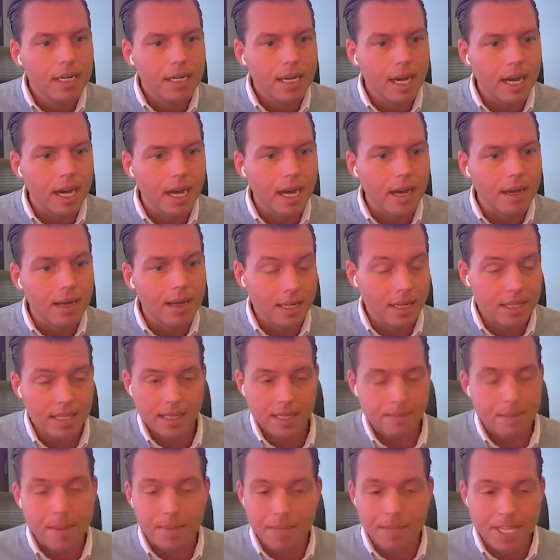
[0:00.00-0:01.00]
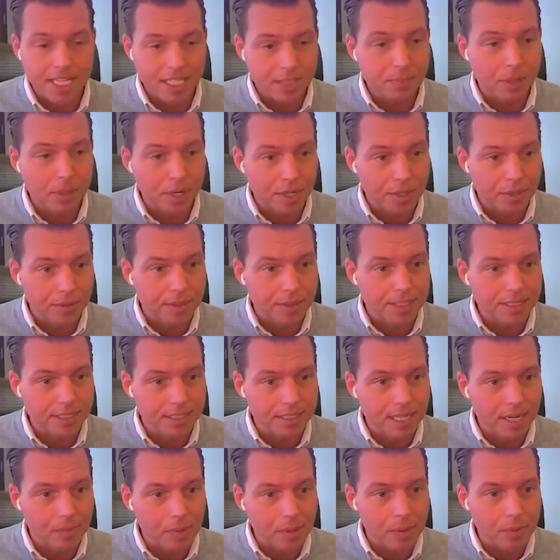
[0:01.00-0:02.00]
And I think maybe that's part of the
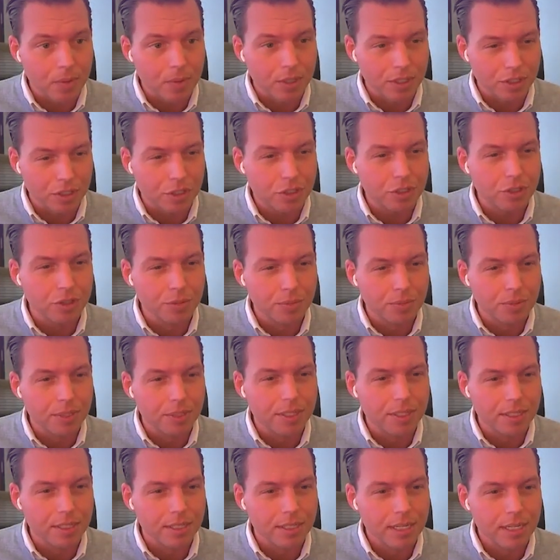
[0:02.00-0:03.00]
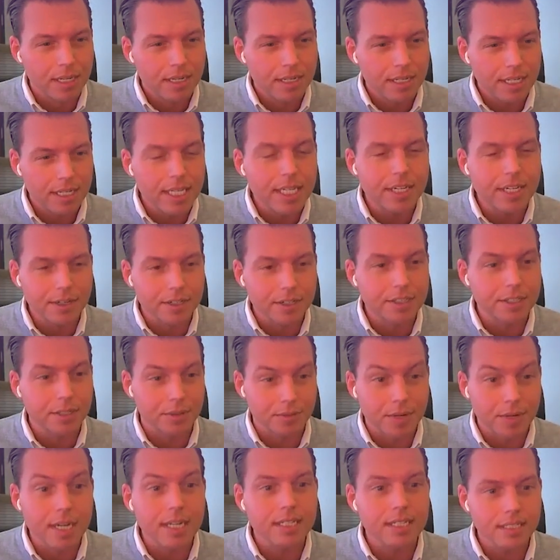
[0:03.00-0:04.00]
reason that we weren't super eager to
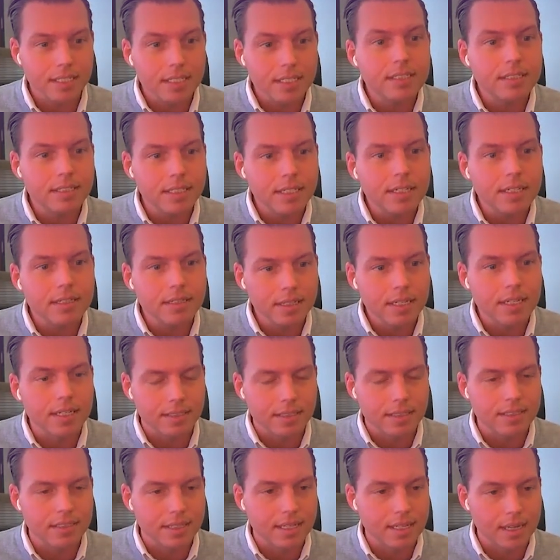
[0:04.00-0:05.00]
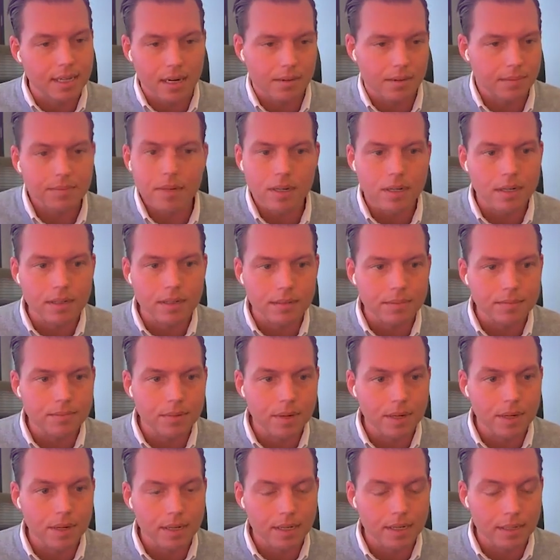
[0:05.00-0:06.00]
run it this year because our
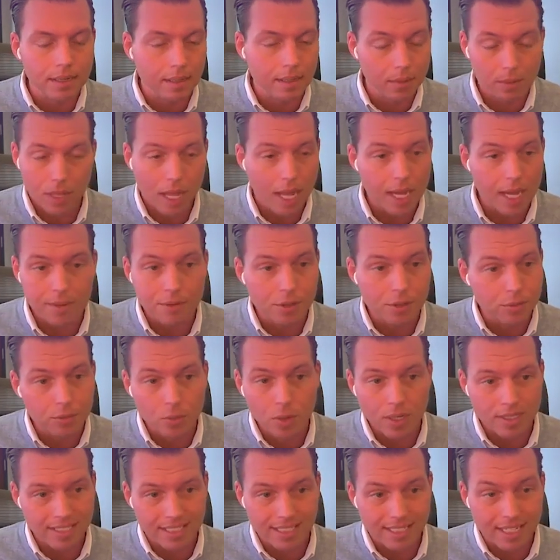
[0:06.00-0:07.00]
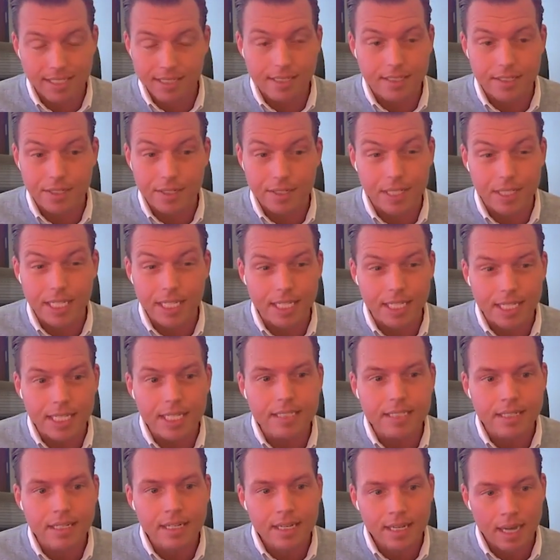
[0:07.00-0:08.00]
O-line room wasn't necessarily
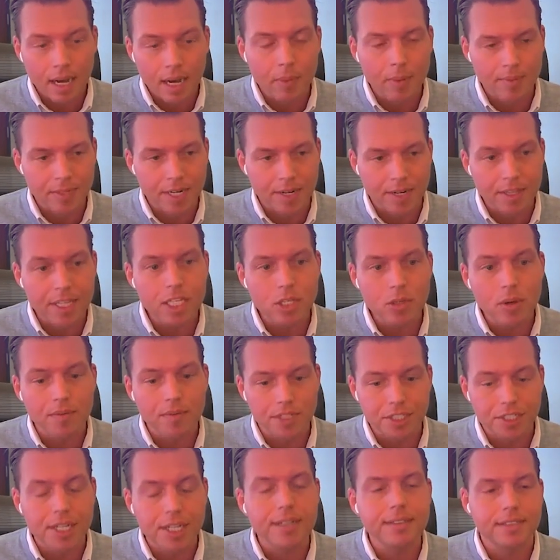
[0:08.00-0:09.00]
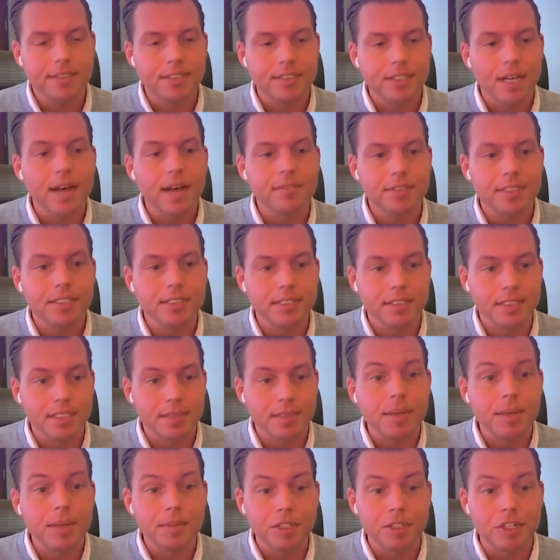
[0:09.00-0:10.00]
elite. However, I think you have a chance this offseason
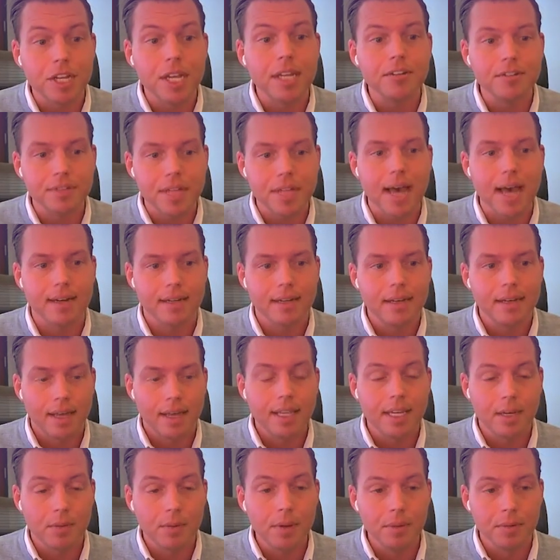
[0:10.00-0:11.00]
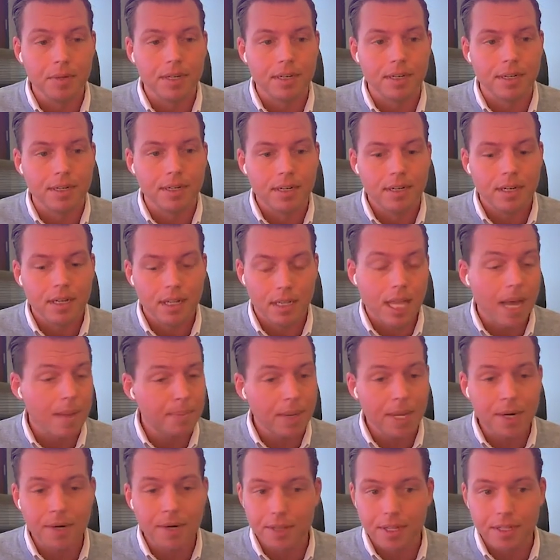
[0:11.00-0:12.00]
to maybe change that. I think we were a
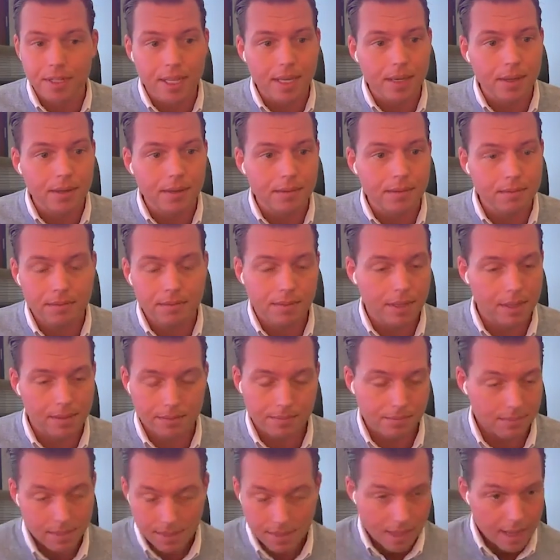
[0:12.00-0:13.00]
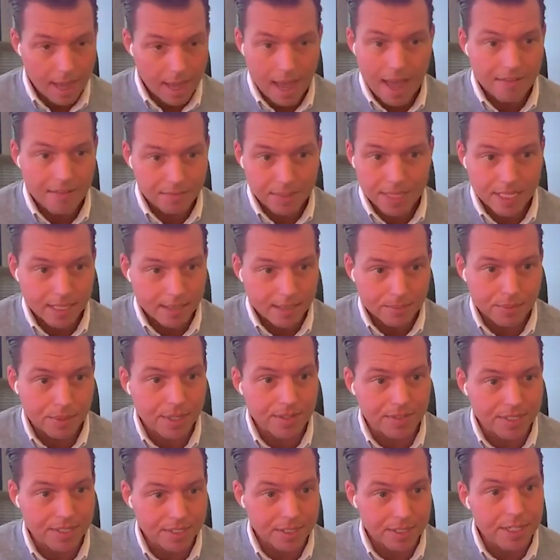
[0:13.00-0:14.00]
lot better than they have been in
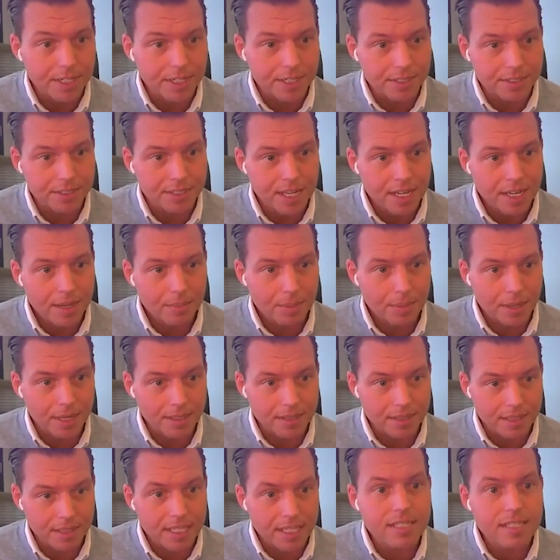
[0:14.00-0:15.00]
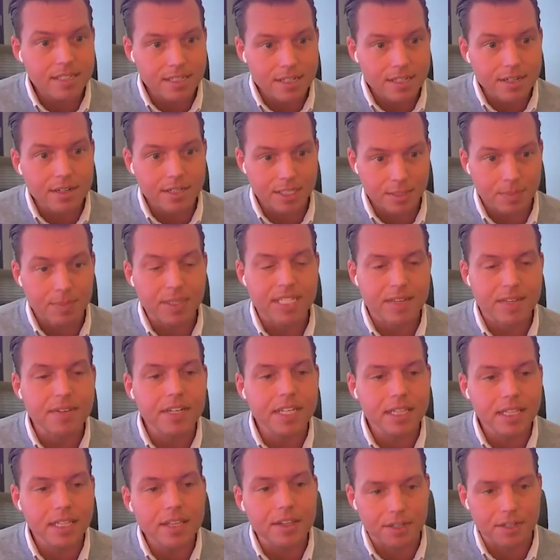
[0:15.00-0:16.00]
previous years, but this year
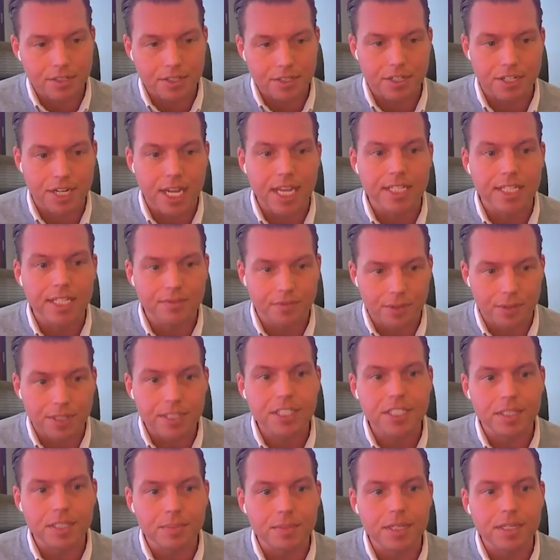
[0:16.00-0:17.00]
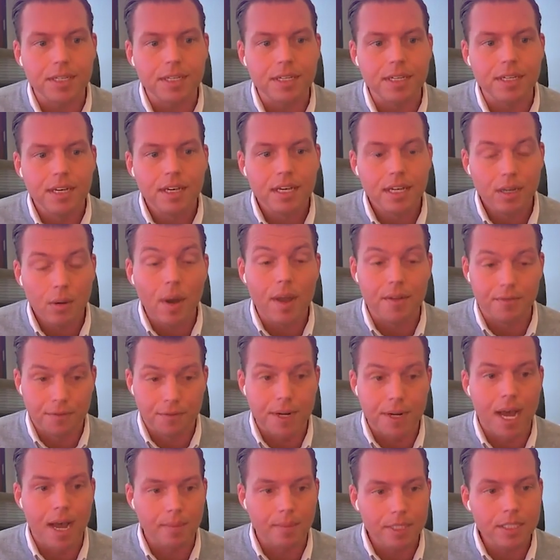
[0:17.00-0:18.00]
specifically, there's a chance for this to be quite
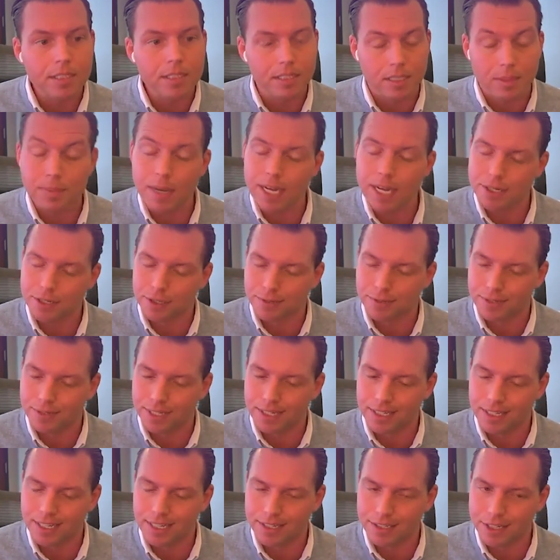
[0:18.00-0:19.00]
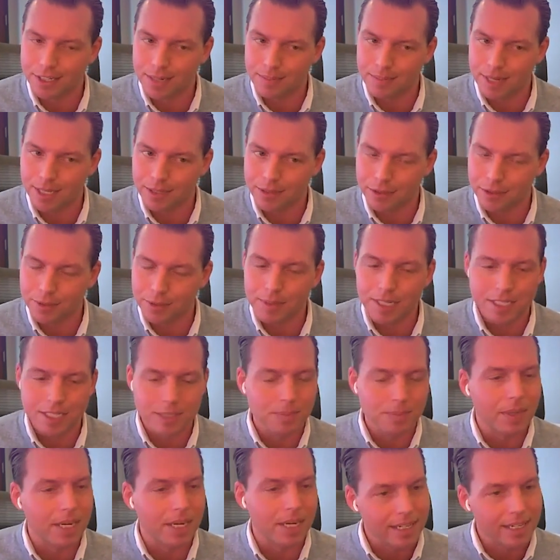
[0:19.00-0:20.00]
phenomenal, especially if you can get John Michael
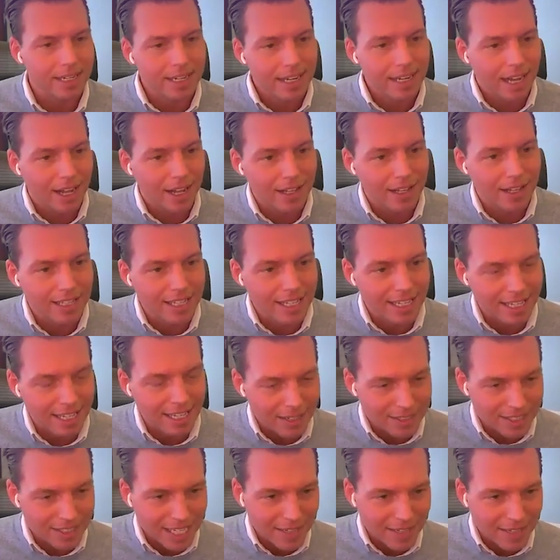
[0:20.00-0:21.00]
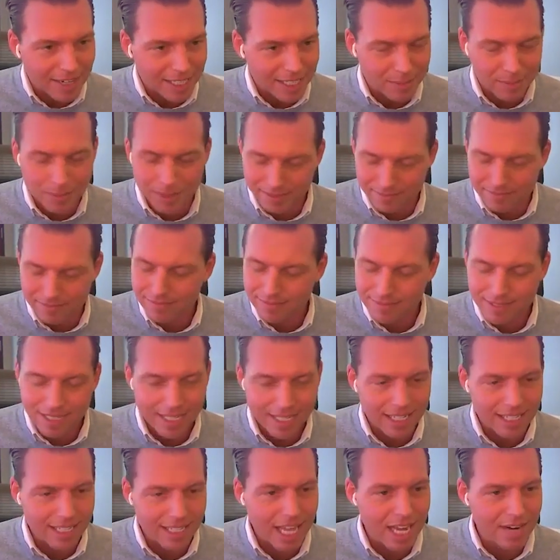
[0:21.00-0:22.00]
Schmitz. But I'll digress. But
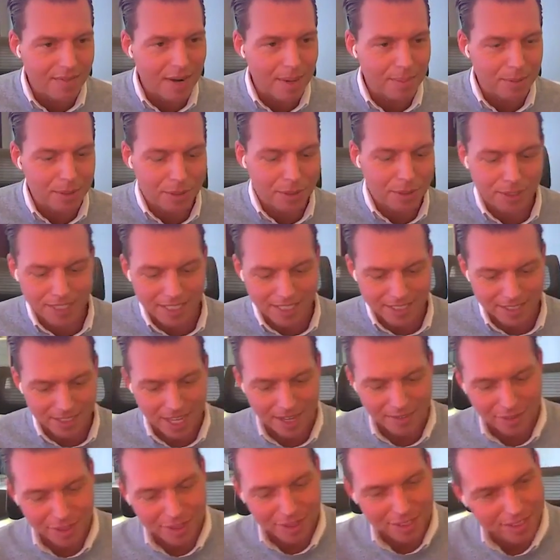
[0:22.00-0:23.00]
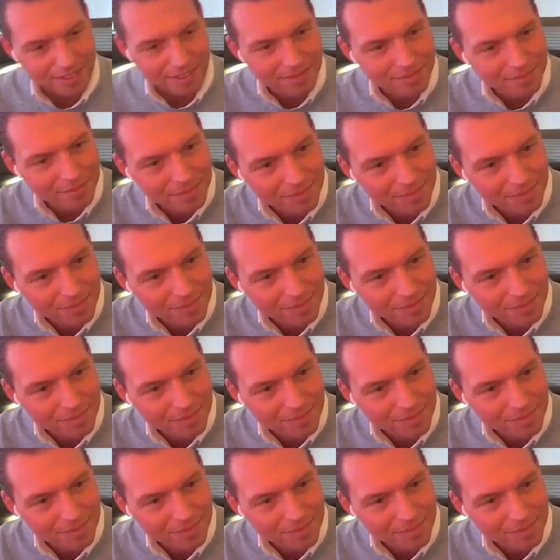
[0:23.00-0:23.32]
a lot of opportunity this offseason.